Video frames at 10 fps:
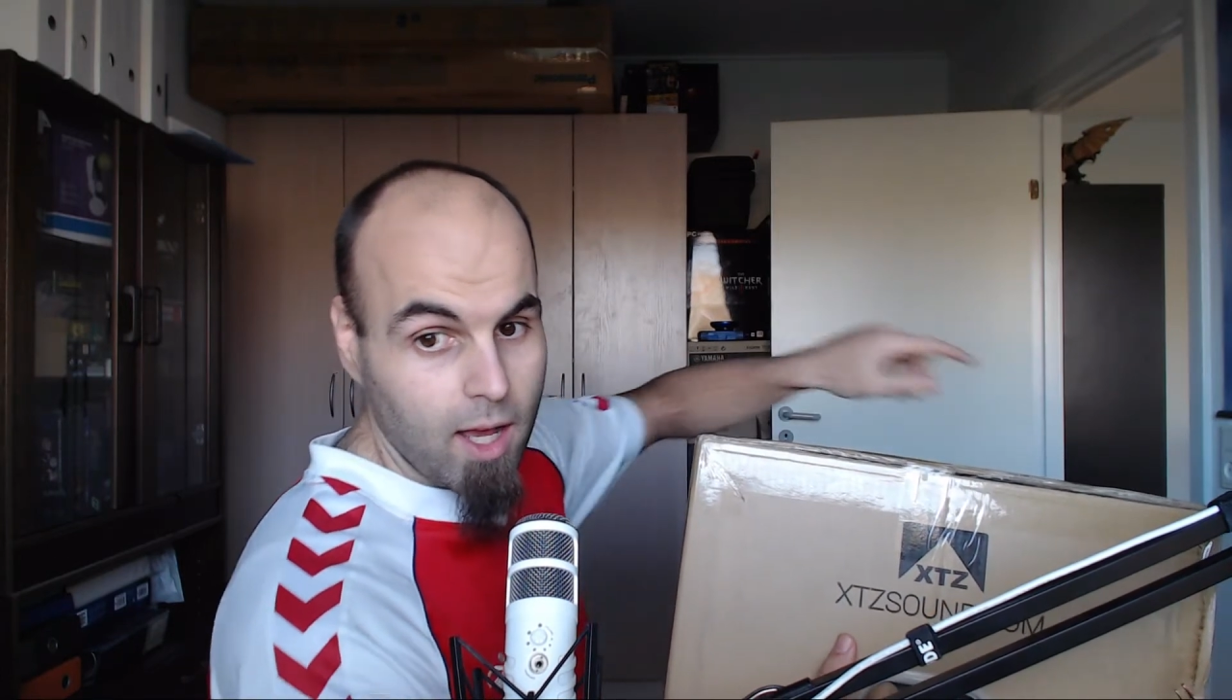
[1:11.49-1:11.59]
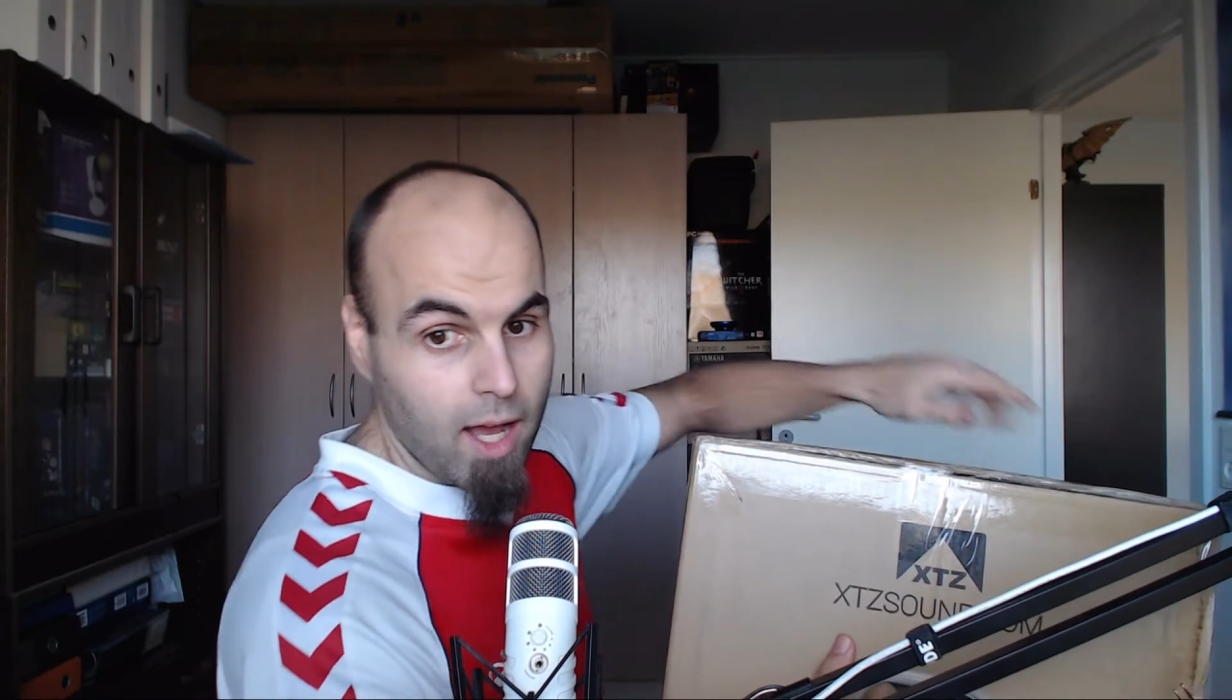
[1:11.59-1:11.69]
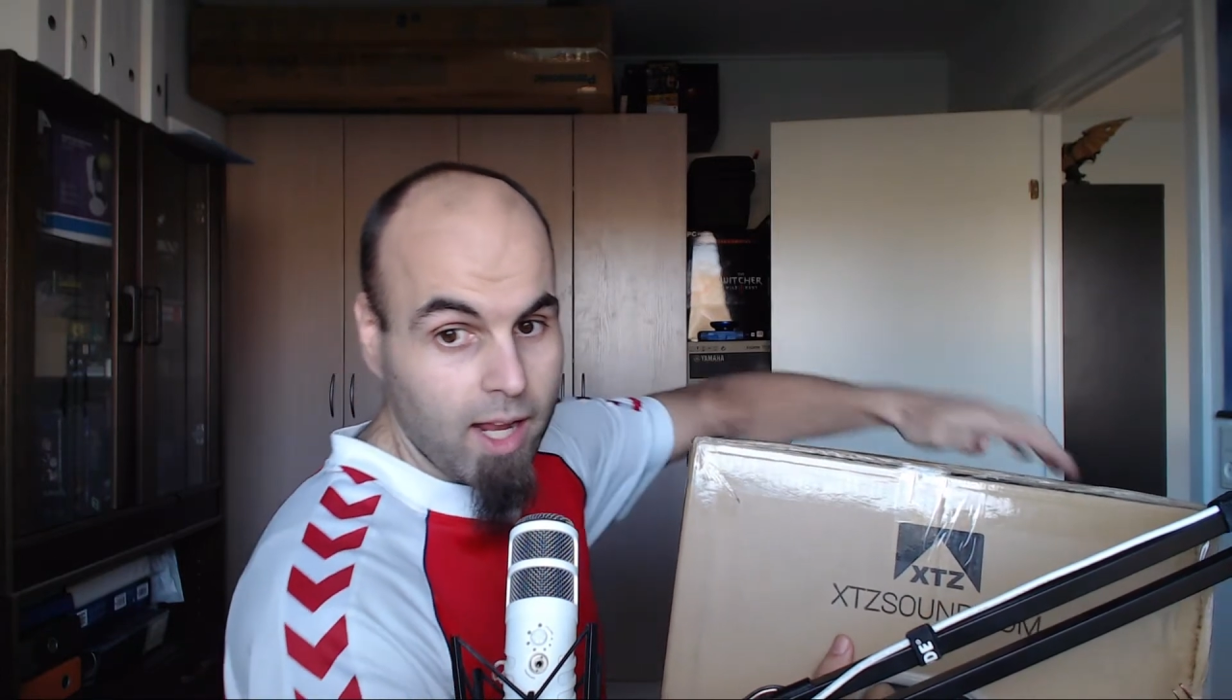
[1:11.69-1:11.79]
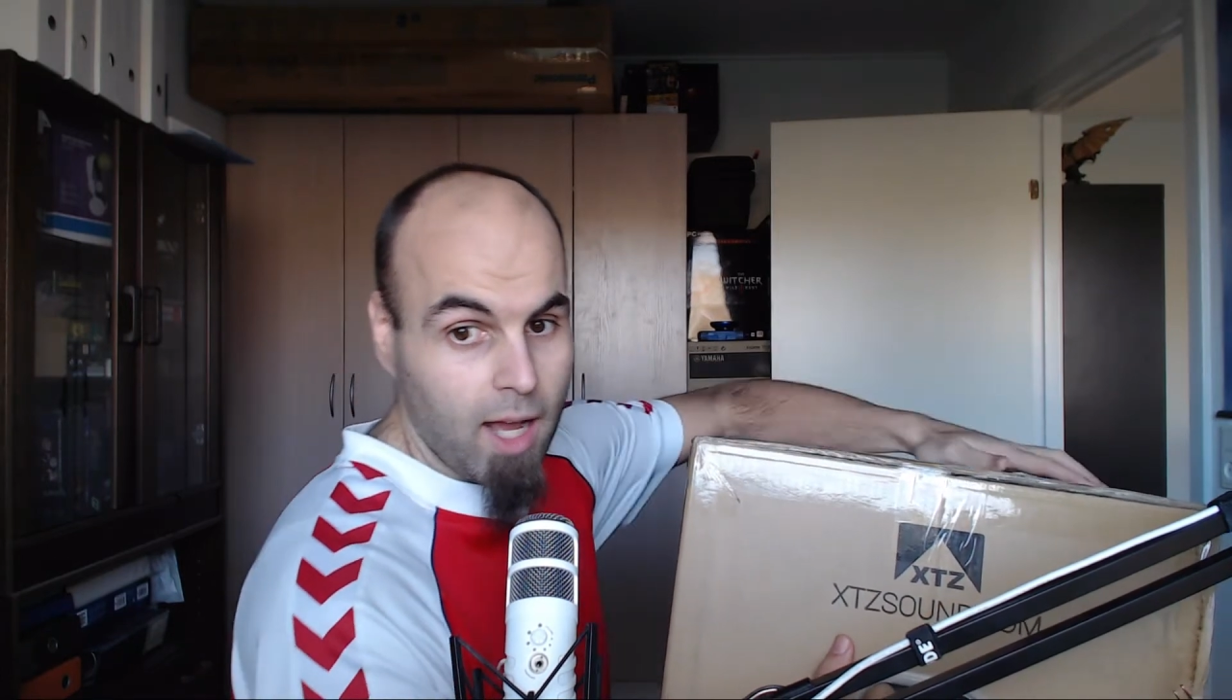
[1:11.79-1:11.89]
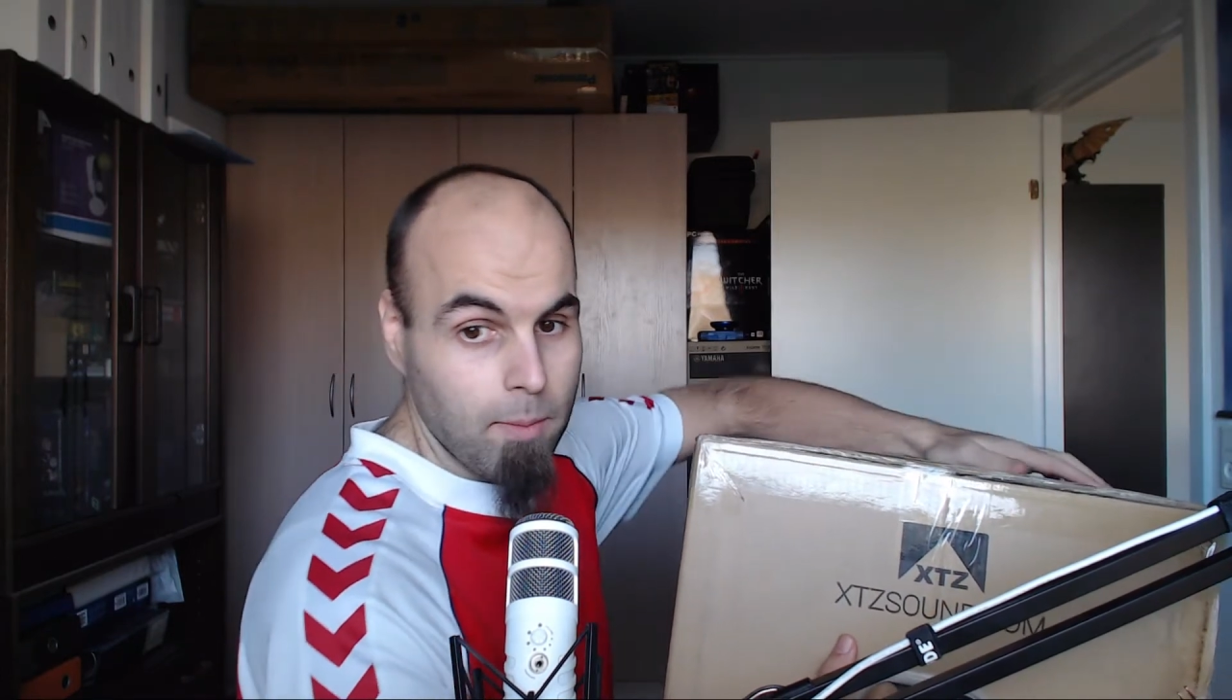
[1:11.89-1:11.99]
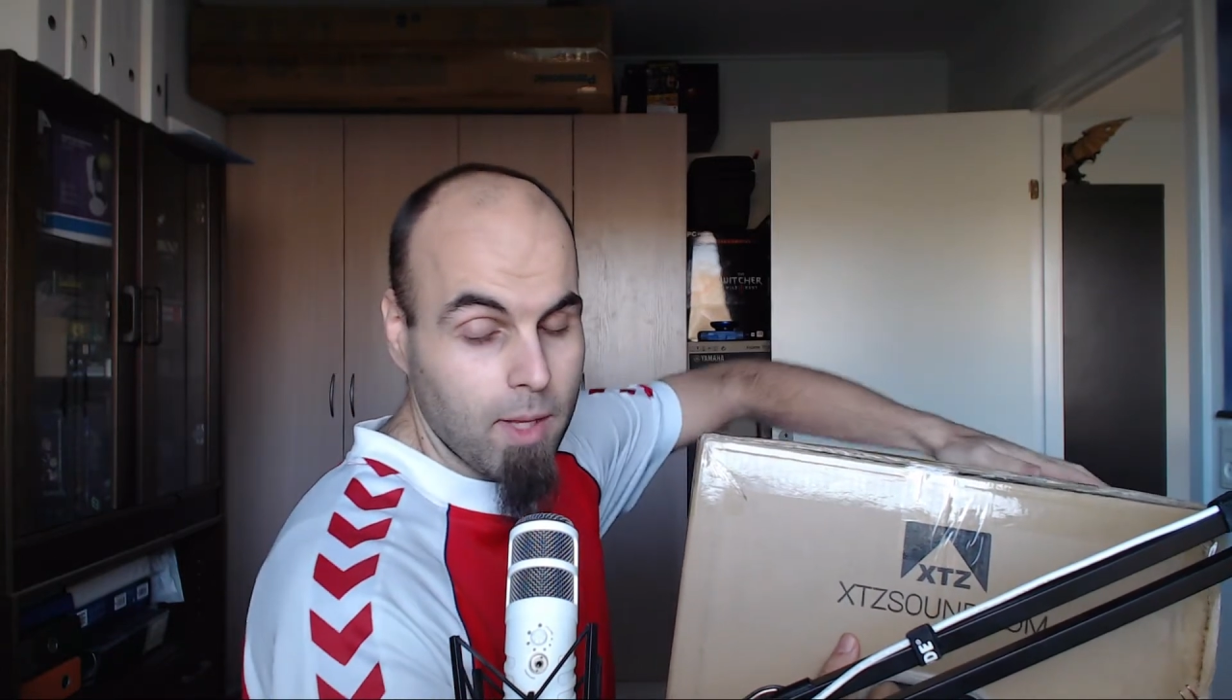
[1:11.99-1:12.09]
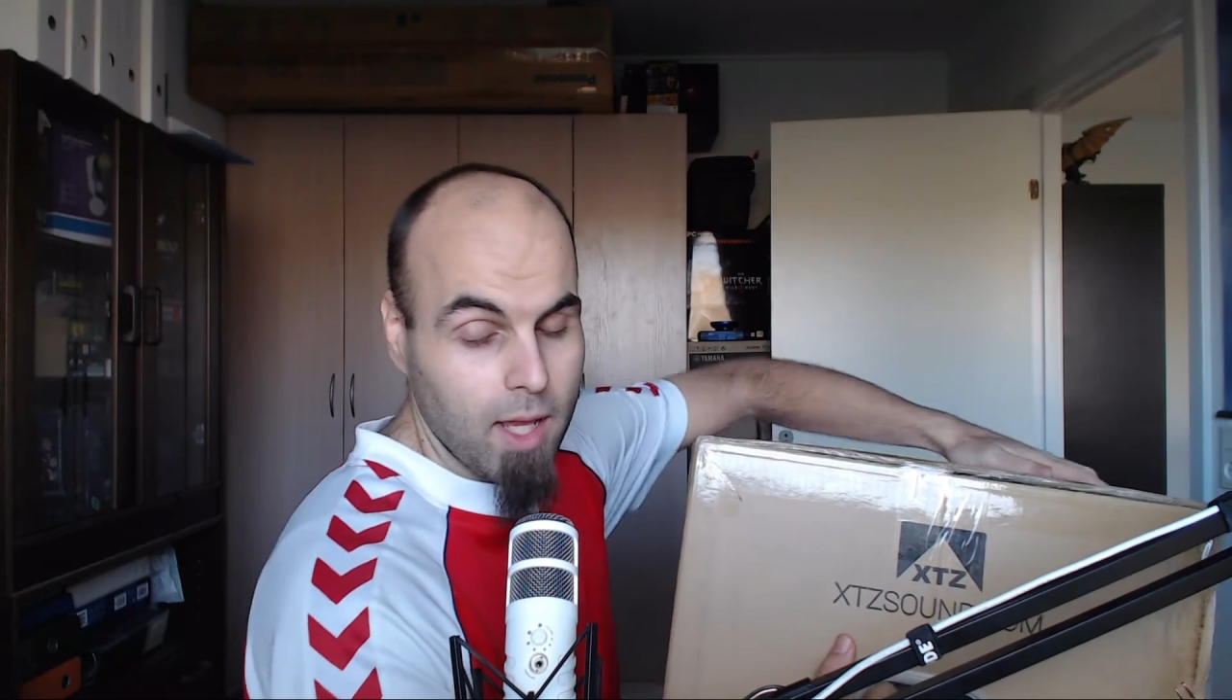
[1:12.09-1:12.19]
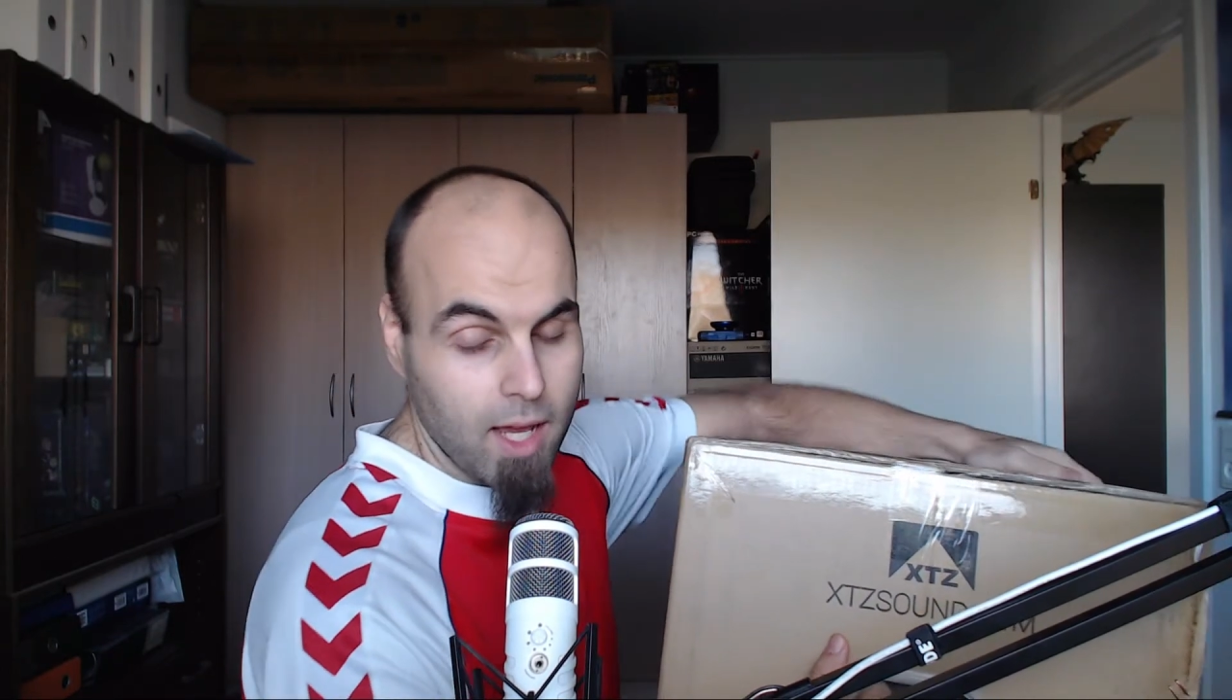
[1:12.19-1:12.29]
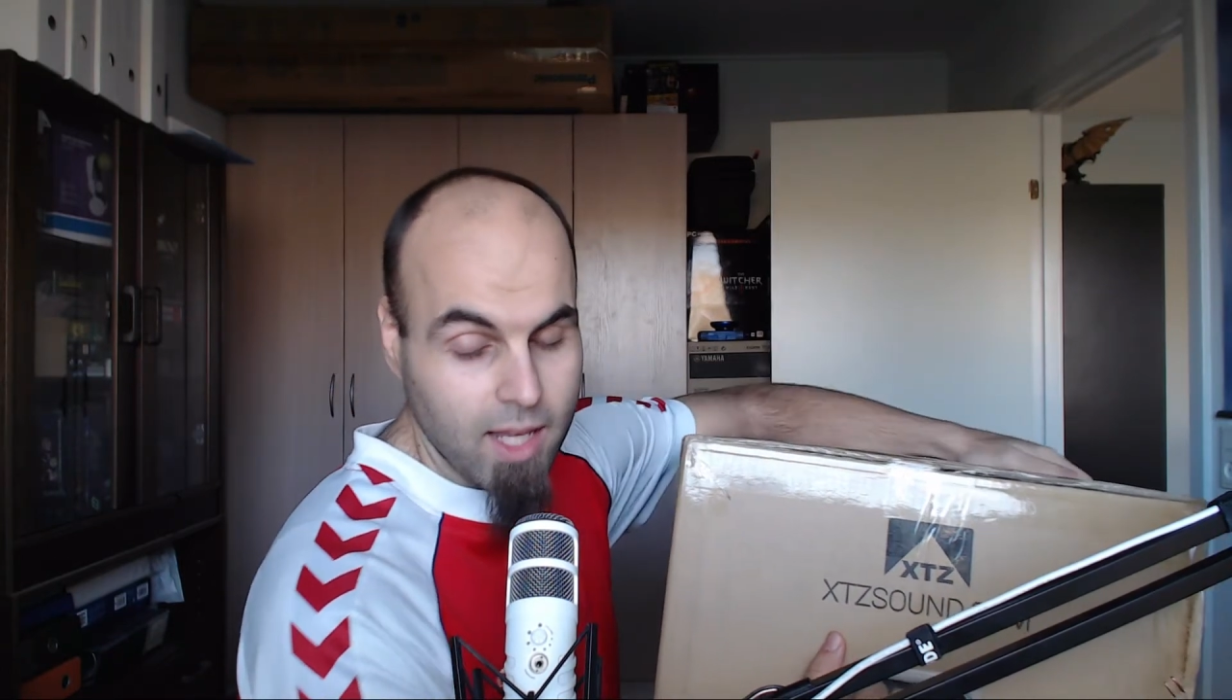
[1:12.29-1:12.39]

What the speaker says: I got me a